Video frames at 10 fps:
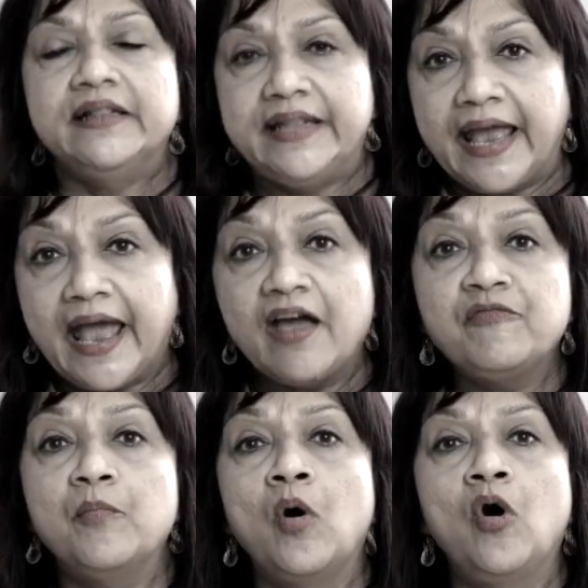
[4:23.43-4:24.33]
They
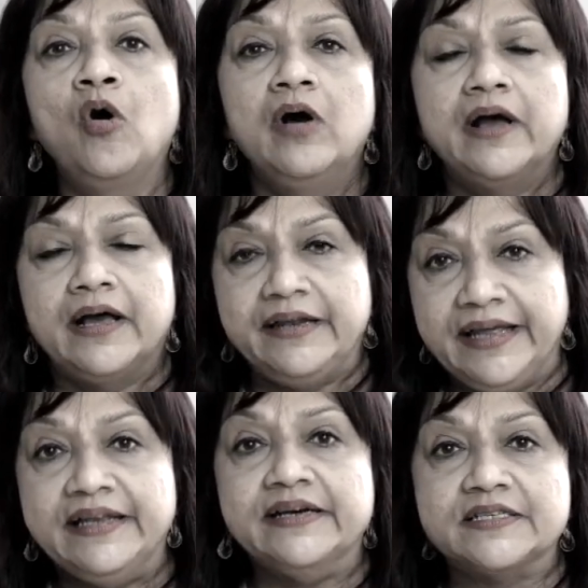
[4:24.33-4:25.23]
have more
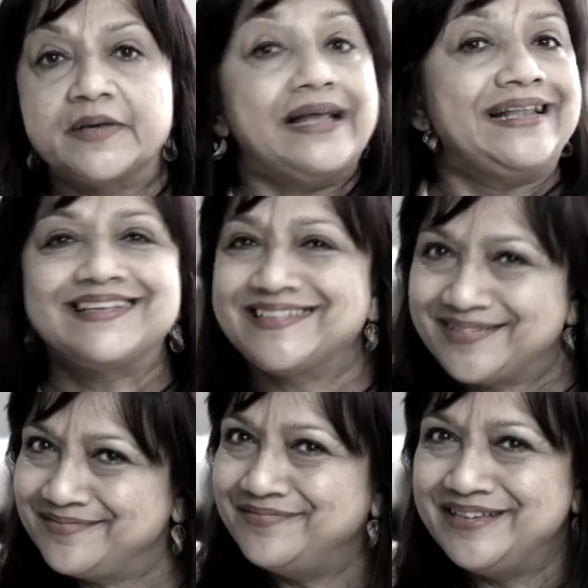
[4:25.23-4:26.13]
leaders, and
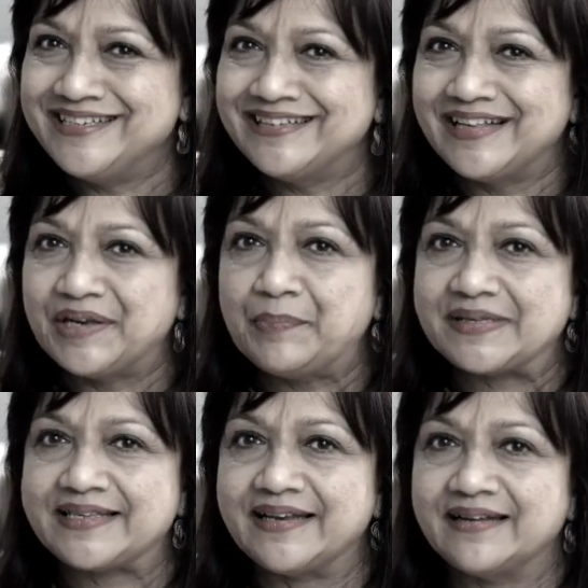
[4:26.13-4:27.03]
that's reaching
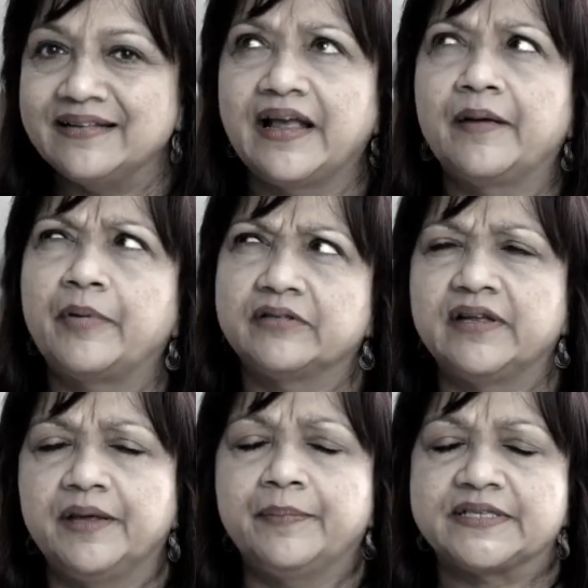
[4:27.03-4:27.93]
30%. They are about
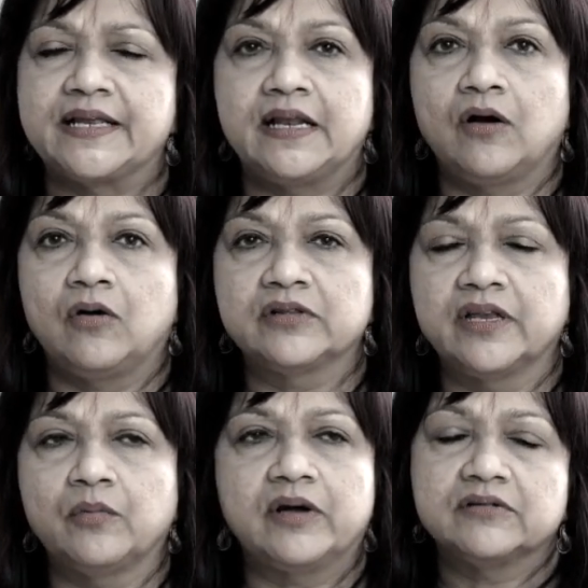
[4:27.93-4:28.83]
30% now, or
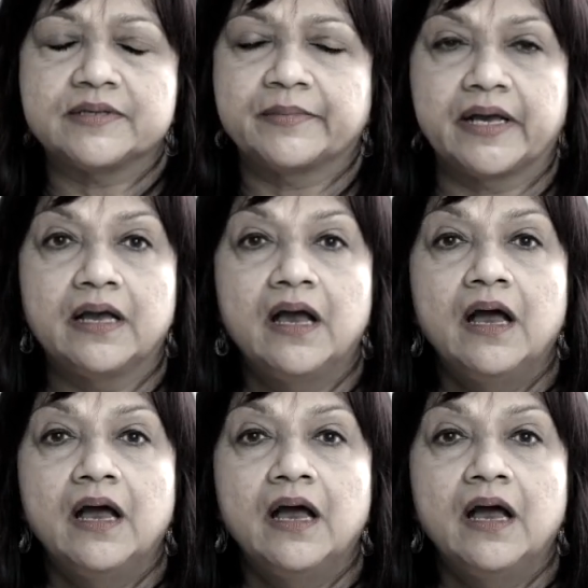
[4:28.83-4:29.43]
31 or something.